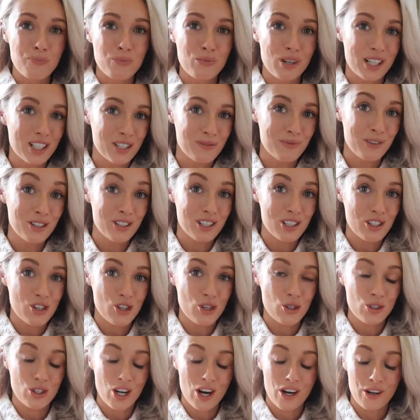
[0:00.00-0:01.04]
whereas most of these
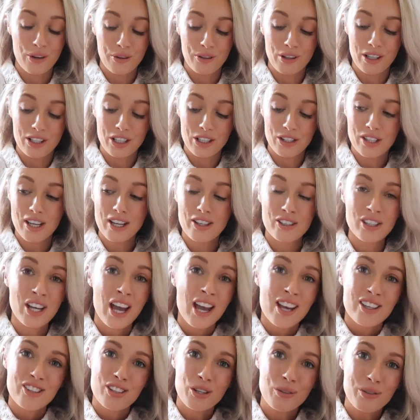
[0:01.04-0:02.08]
shoes are a 36.
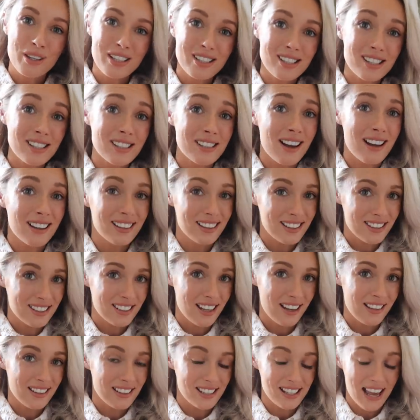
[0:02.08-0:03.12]
So this style
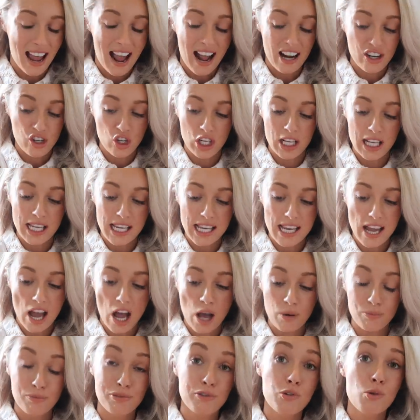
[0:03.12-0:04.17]
does actually
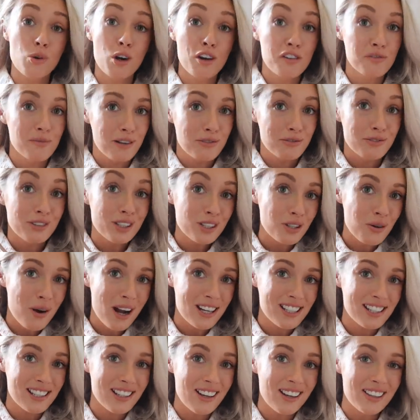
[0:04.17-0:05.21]
fall off my foot
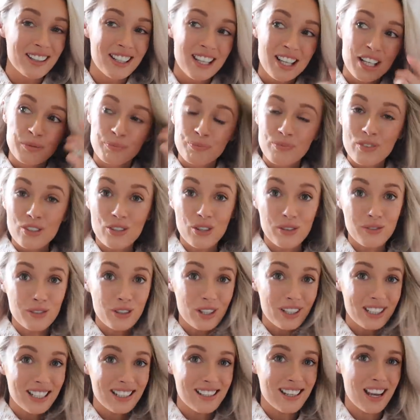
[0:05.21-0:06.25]
quite a lot. So if you've
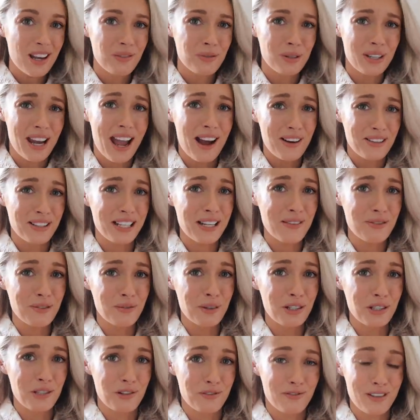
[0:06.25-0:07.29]
got any tips on how to keep them
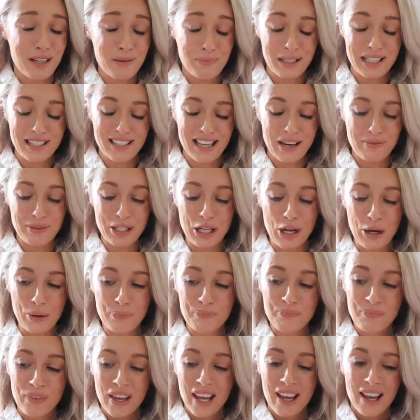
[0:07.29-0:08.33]
on your feet, please let me know.
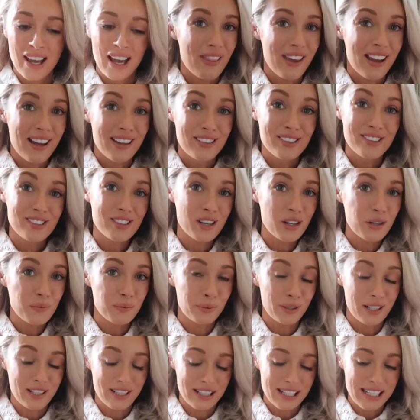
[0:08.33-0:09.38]
But they are so
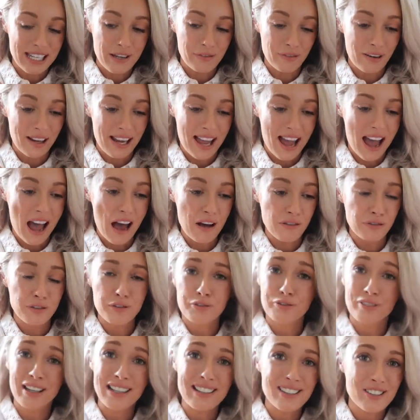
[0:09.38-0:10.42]
pretty. If I have
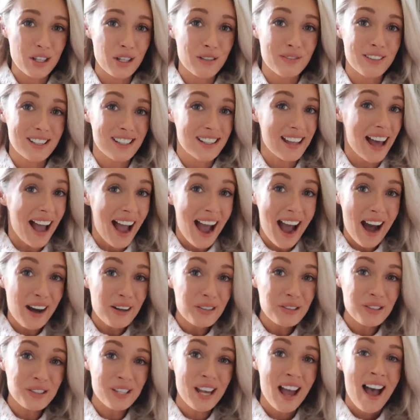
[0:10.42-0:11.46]
friends over to the
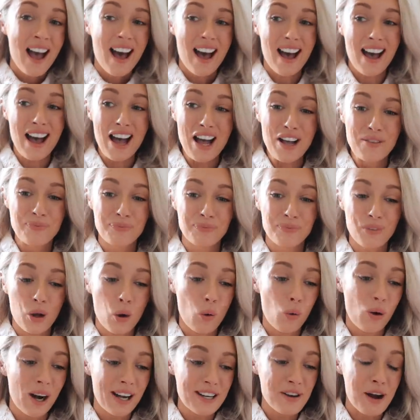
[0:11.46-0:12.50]
house,
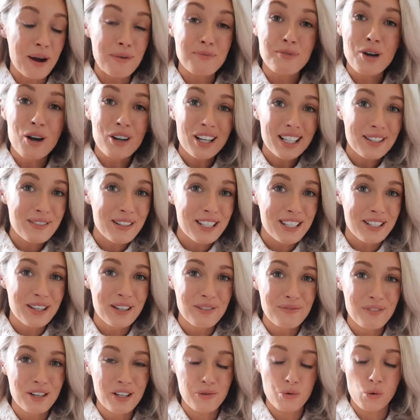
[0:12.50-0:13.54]
or I know I'm not going to be
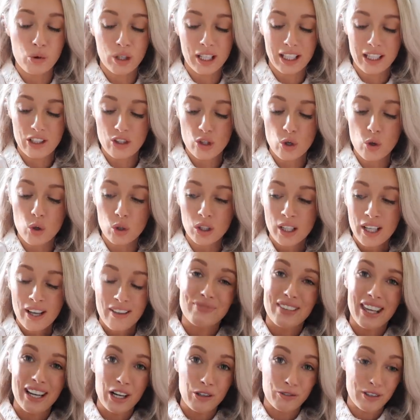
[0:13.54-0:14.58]
doing much walking at all,
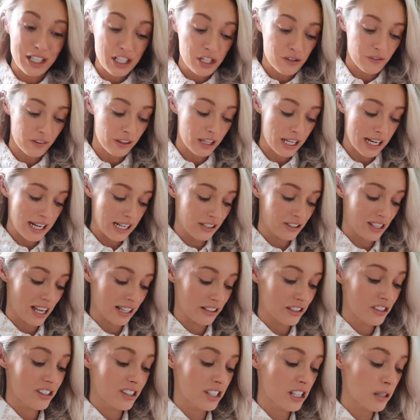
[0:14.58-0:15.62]
then I'll reach for these.
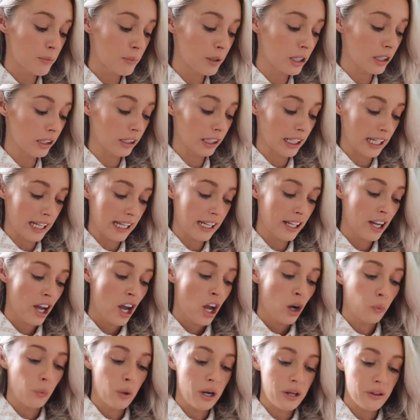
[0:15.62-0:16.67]
And similarly
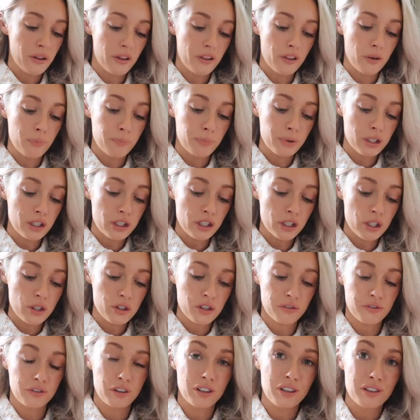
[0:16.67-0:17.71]
with the
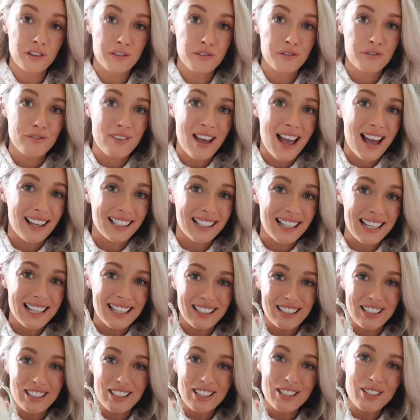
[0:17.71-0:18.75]
beautiful, fairly
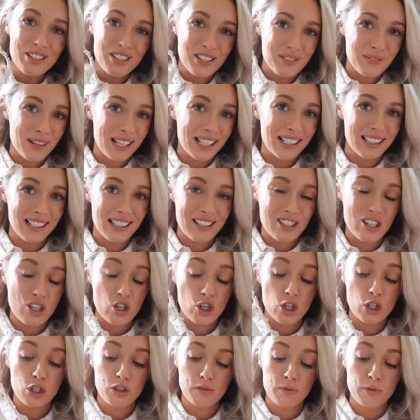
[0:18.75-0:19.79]
new to my collection
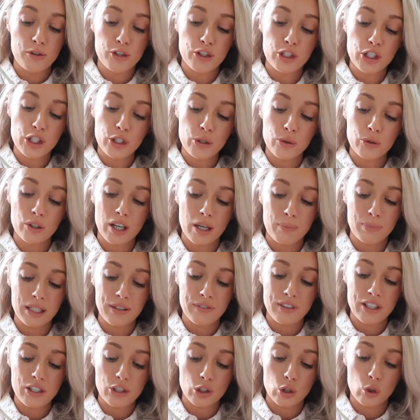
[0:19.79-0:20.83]
shoes from Dune, I
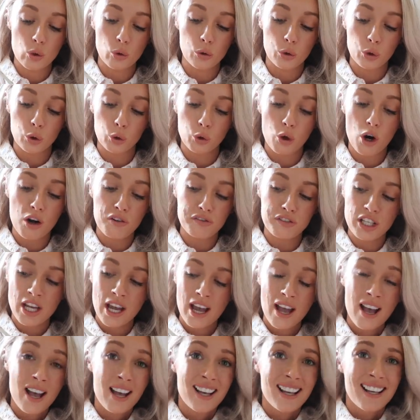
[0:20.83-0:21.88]
believe these are called the Croft.
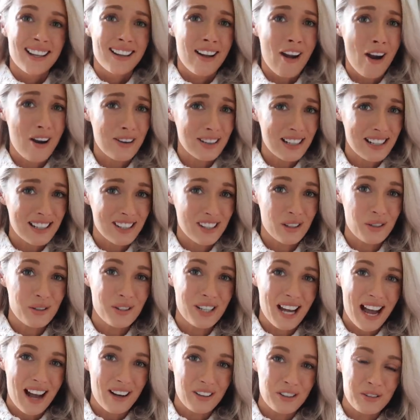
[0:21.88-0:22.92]
Currently
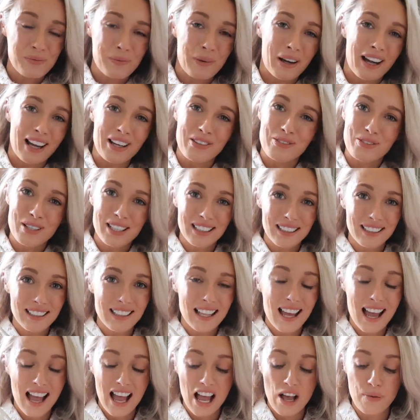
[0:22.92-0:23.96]
sold out, but I will